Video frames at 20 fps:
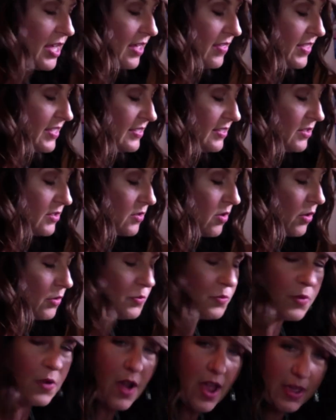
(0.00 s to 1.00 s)
this is
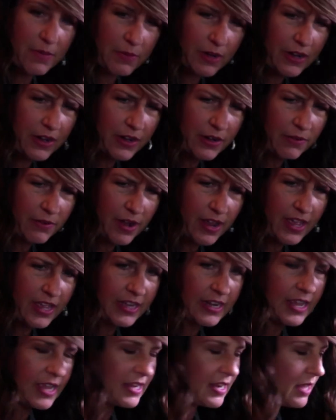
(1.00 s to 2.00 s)
called primary
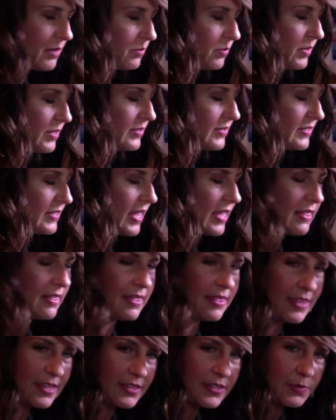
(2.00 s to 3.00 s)
red, and I will say
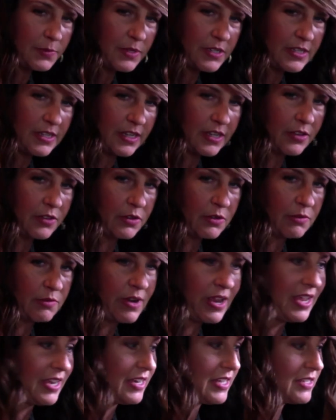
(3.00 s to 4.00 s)
this particular
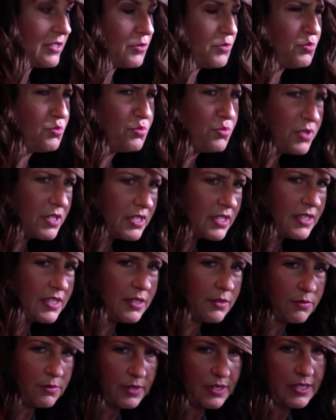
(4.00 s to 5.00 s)
red is
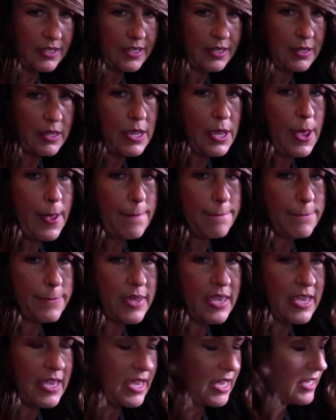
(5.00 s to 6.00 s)
really, really
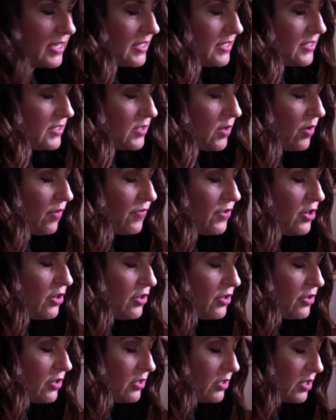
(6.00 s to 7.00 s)
pink. So if
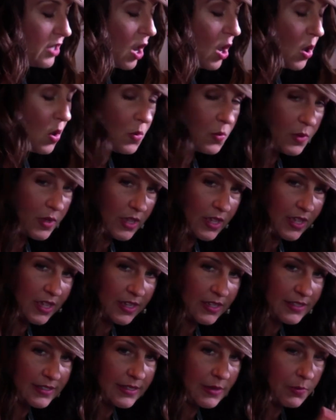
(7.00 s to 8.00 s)
you're
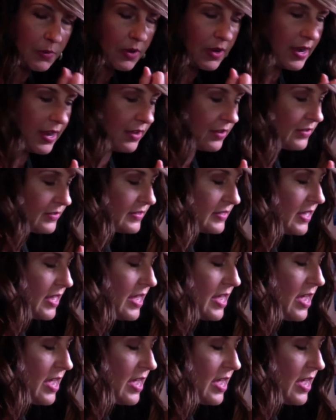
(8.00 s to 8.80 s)
going somewhere else